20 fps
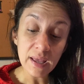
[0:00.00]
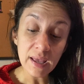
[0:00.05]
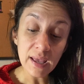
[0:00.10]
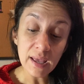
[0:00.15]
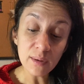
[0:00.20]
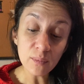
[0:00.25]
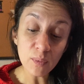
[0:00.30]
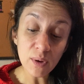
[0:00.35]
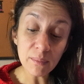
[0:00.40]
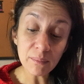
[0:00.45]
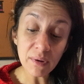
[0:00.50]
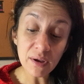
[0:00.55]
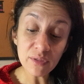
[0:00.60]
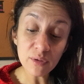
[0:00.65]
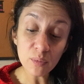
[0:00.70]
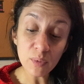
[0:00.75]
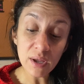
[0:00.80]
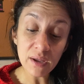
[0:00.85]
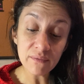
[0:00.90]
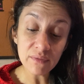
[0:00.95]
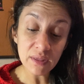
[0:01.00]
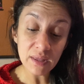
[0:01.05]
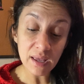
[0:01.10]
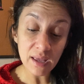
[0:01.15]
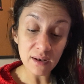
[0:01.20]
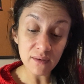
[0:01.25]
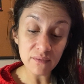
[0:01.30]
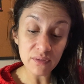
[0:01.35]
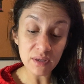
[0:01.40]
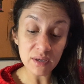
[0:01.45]
and went by the way of the
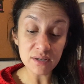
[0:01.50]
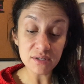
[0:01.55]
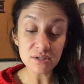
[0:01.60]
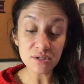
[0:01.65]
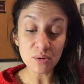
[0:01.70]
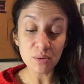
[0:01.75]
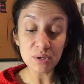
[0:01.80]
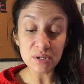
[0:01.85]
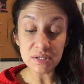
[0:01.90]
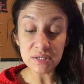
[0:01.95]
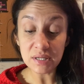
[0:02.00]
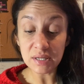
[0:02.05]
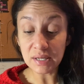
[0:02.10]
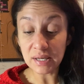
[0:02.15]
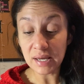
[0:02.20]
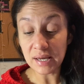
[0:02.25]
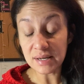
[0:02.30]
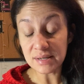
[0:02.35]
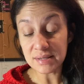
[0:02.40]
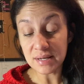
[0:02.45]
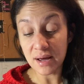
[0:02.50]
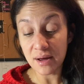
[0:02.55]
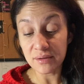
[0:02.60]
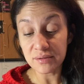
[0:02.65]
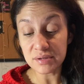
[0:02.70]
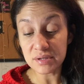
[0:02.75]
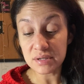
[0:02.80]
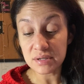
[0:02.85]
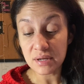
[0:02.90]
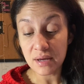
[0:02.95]
gate of the escorts to the king's
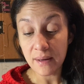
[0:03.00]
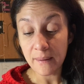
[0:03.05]
house.